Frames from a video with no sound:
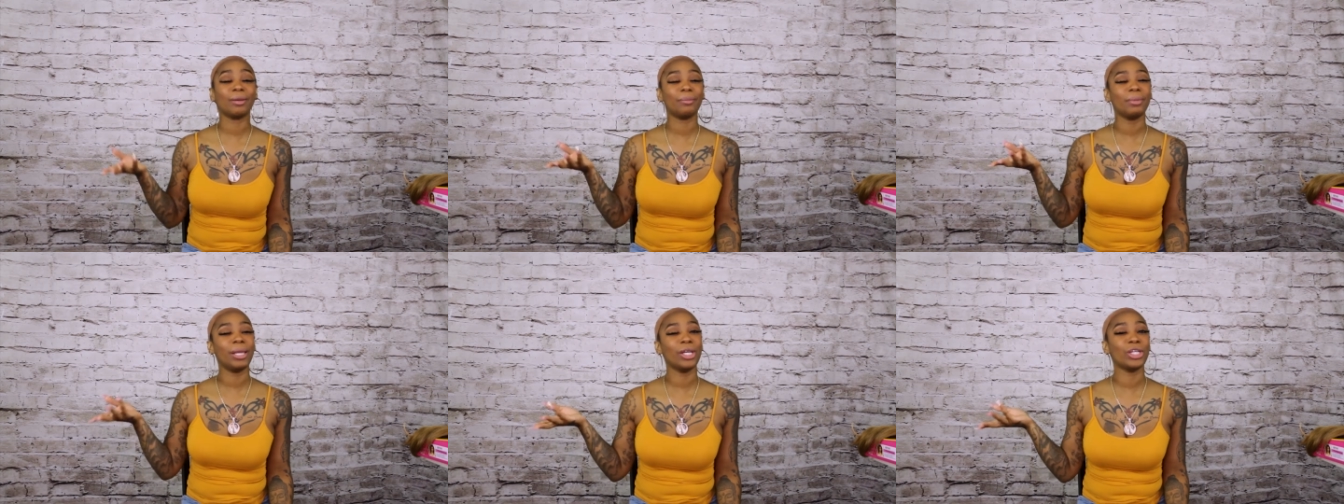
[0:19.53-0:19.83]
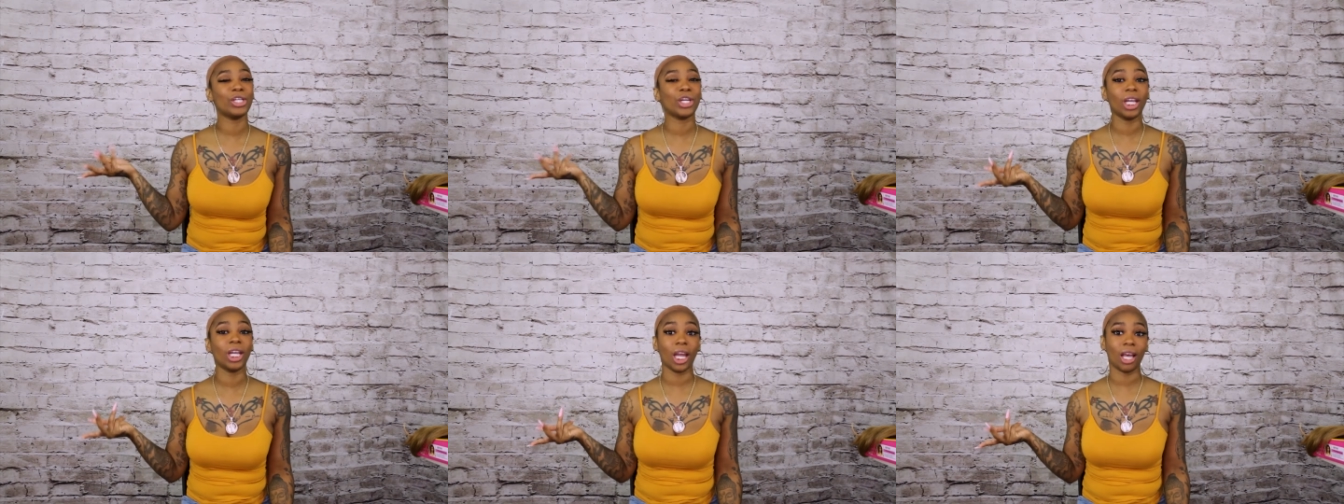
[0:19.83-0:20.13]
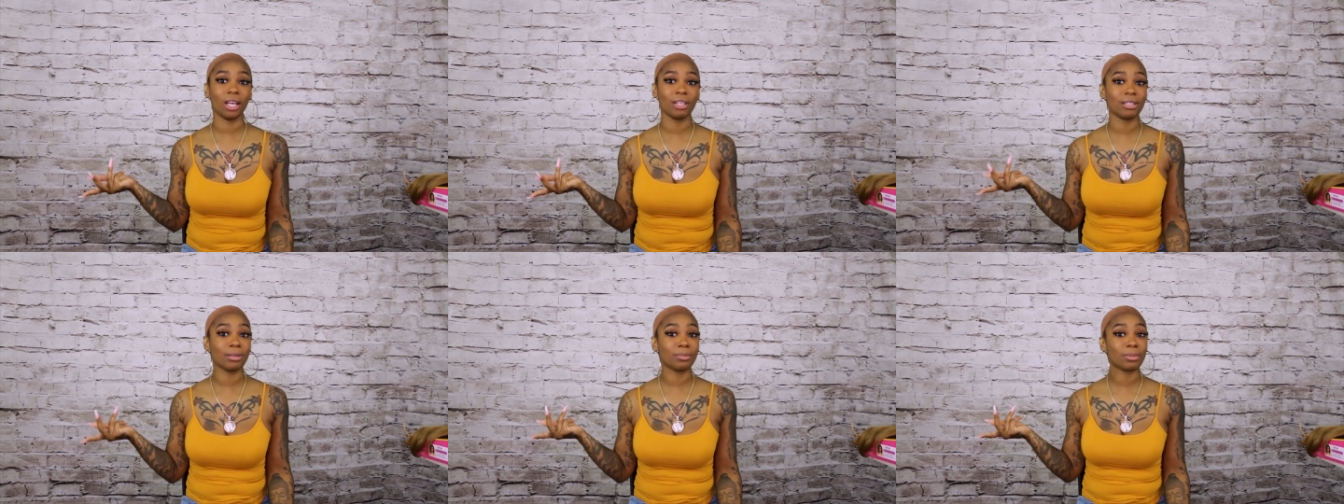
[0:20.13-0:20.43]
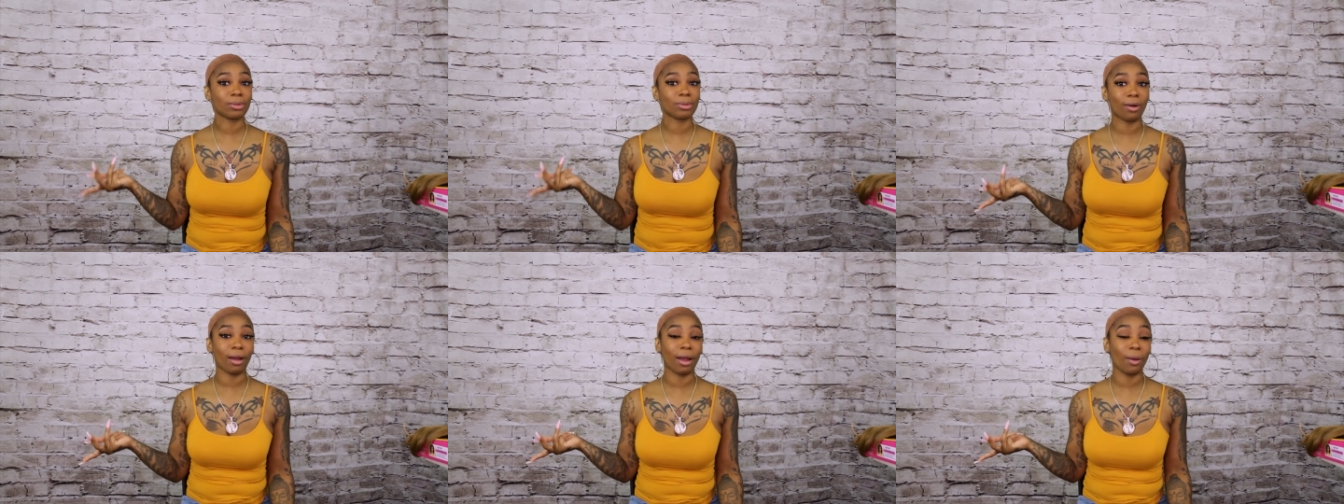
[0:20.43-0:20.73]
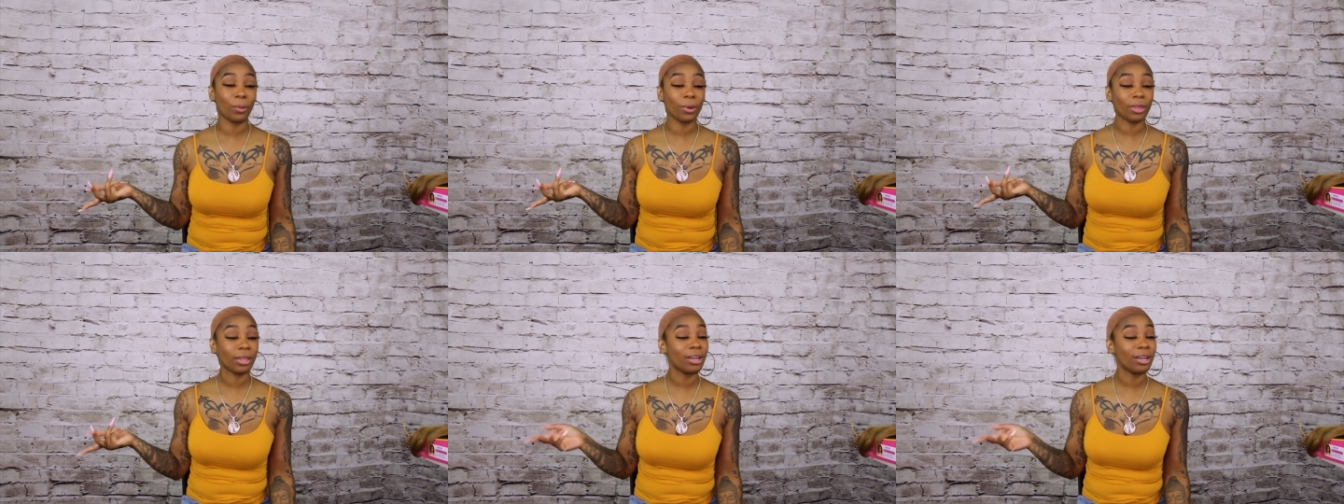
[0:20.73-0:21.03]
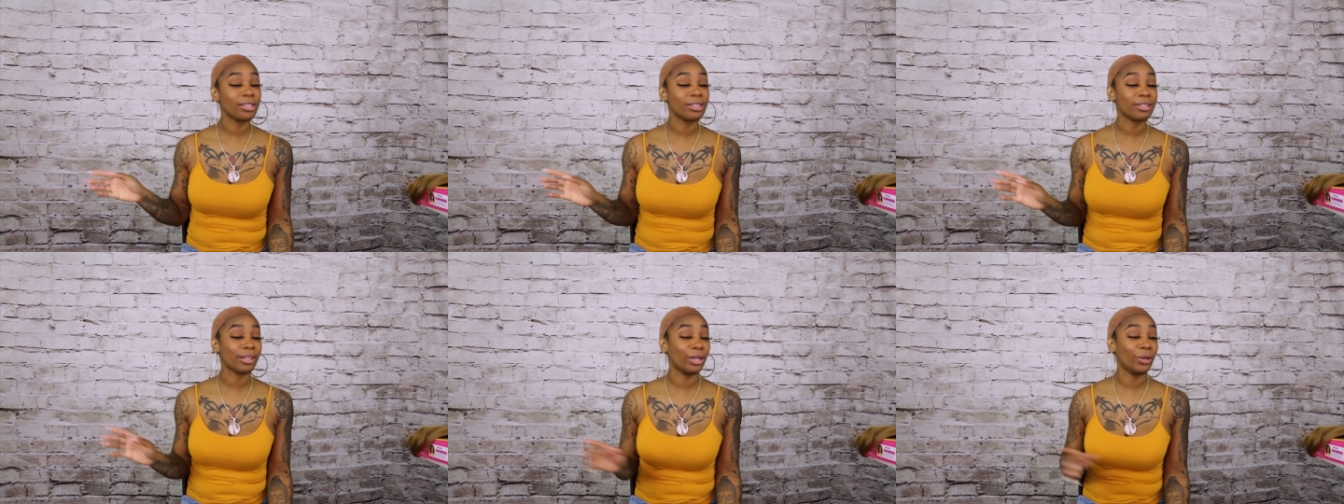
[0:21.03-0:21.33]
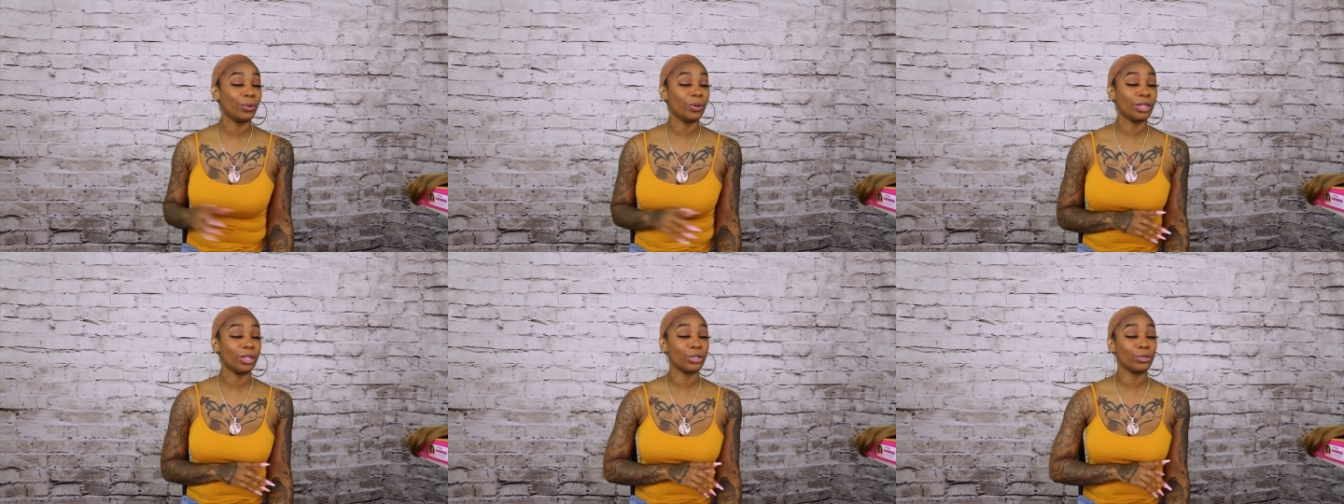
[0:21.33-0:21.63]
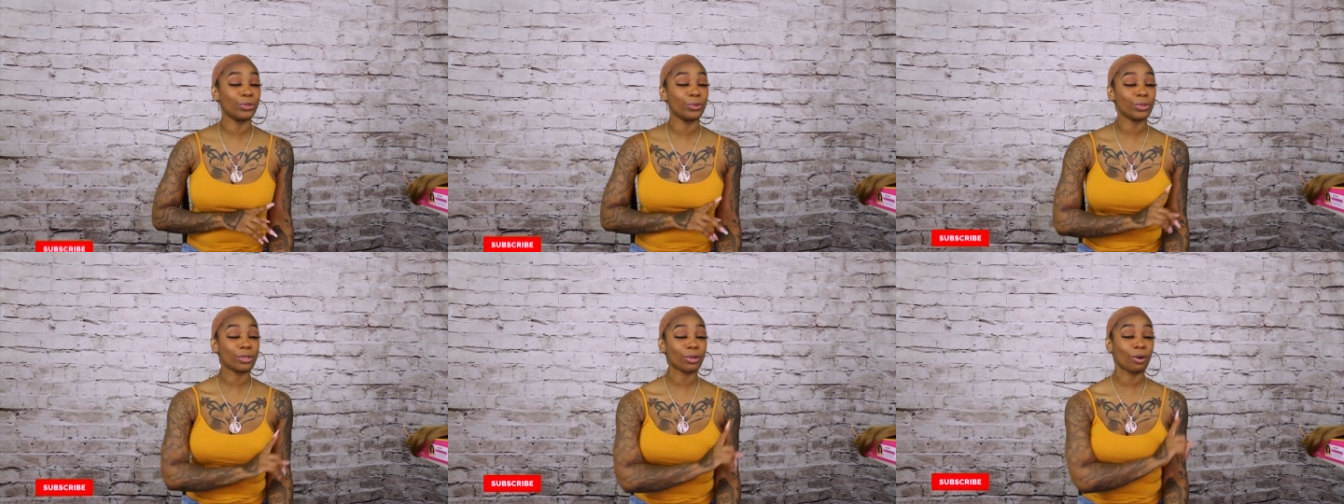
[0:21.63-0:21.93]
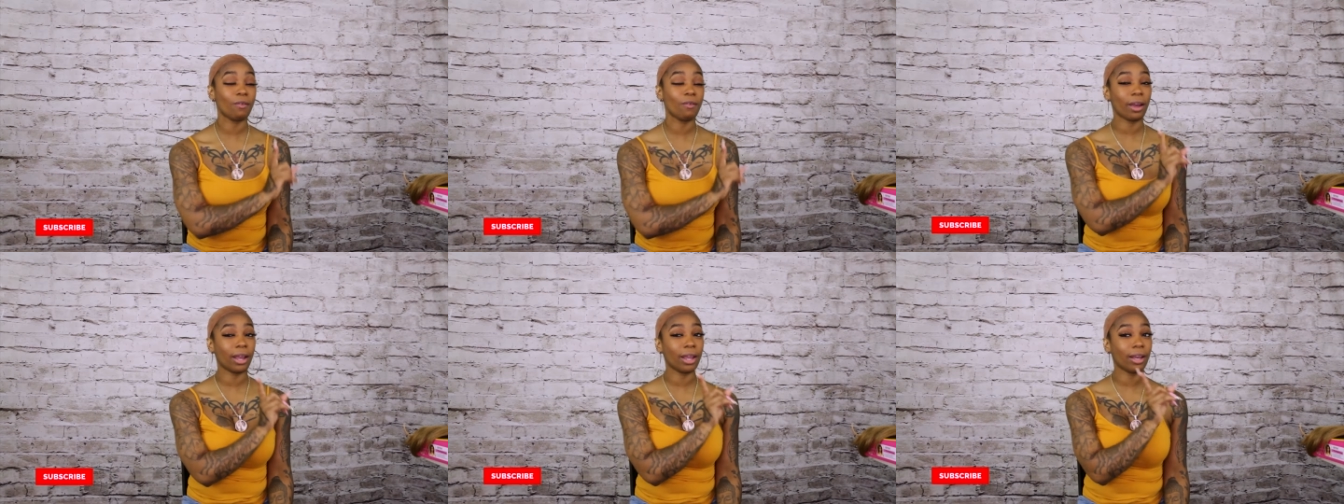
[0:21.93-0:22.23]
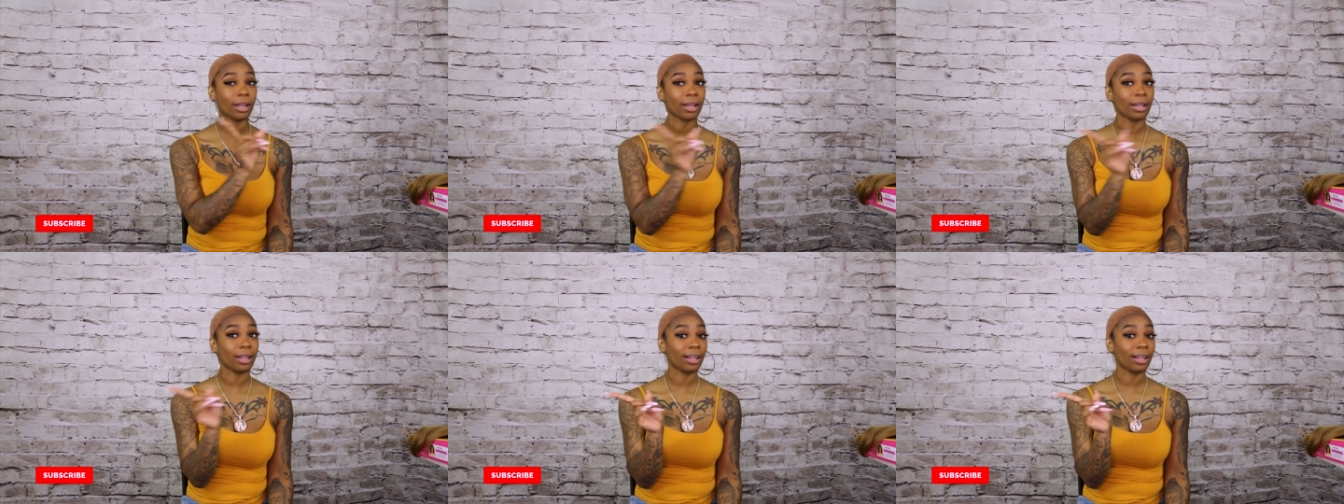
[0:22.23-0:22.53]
that means you're not subscribed with us and you need to do so right